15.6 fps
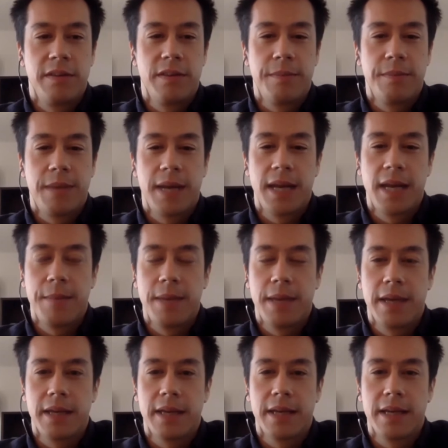the
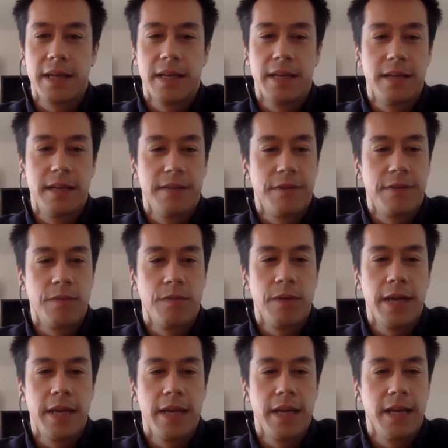pandemic in a different
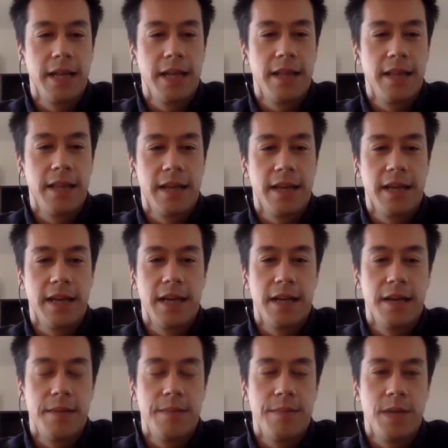way, and that
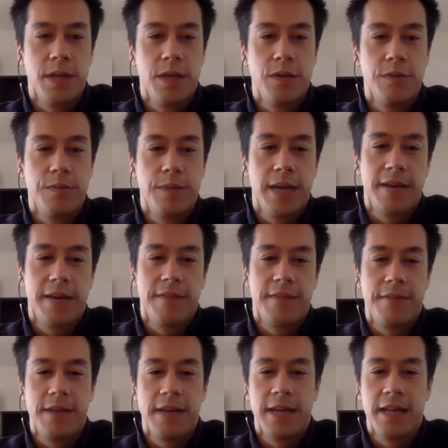you might have the
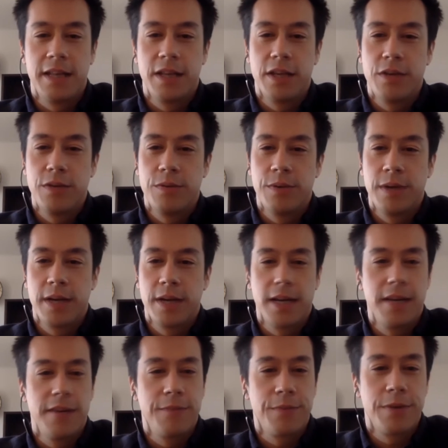feeling that you are
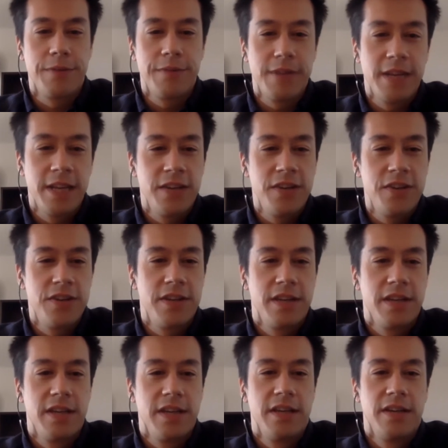kind of privileged,
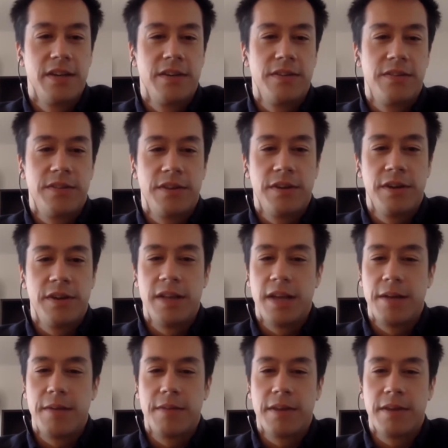and
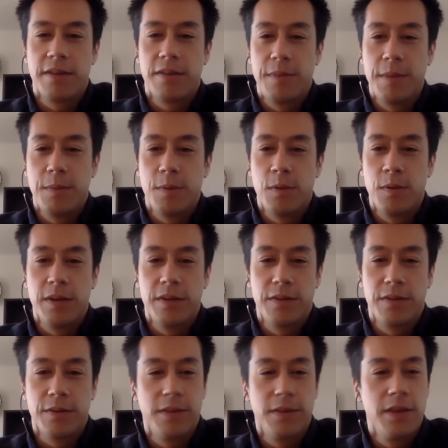there's other people worse
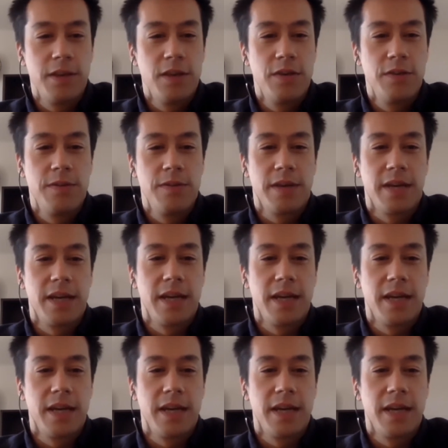off than you.